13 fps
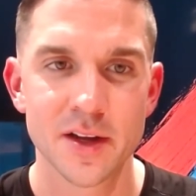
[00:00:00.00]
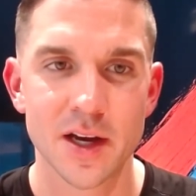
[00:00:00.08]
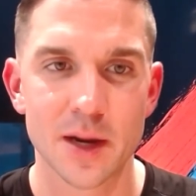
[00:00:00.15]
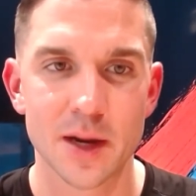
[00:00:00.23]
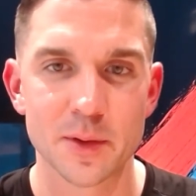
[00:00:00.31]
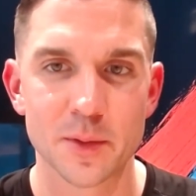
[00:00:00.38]

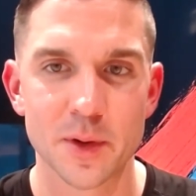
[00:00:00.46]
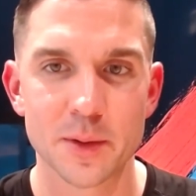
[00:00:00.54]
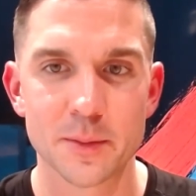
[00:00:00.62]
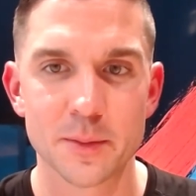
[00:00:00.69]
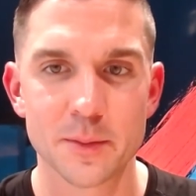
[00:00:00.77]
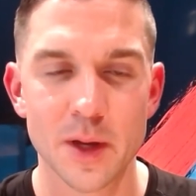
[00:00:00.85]
and want
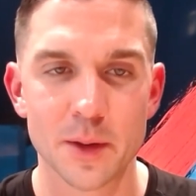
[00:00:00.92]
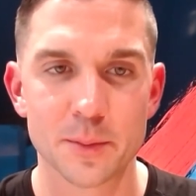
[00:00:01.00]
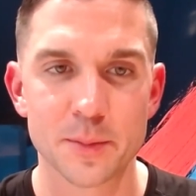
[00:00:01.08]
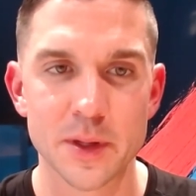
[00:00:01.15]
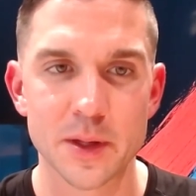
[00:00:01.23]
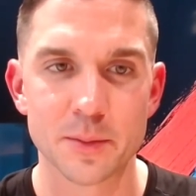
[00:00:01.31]
to
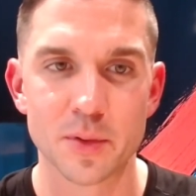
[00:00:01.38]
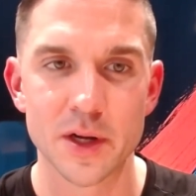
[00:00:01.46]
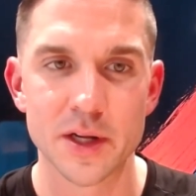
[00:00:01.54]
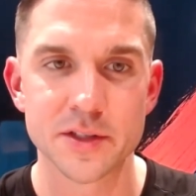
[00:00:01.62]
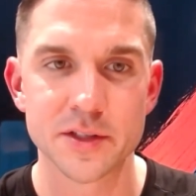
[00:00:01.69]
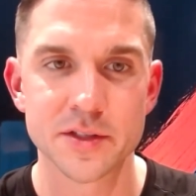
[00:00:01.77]
help be a
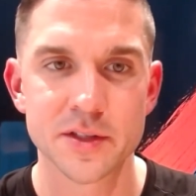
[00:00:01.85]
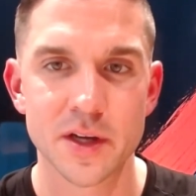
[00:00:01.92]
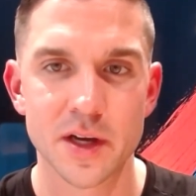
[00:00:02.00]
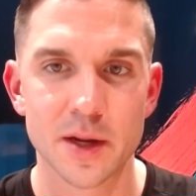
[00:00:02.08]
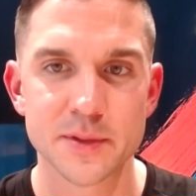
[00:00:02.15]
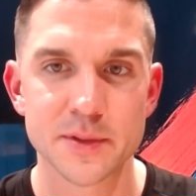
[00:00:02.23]
bridge
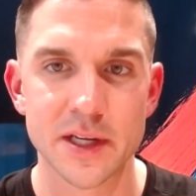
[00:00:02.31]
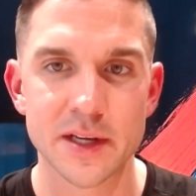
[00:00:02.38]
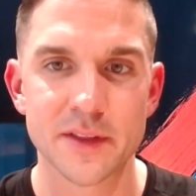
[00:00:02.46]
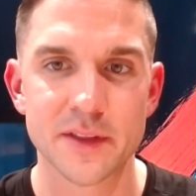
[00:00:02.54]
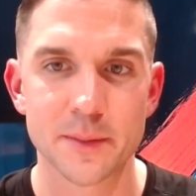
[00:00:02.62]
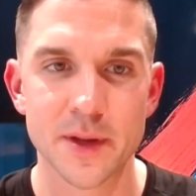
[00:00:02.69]
to
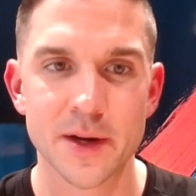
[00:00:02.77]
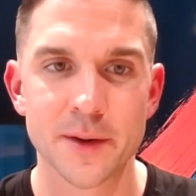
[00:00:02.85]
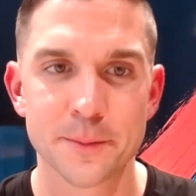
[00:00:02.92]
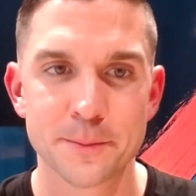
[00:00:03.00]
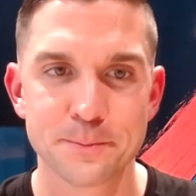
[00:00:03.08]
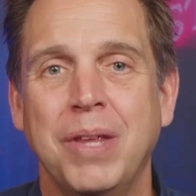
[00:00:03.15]
get them there.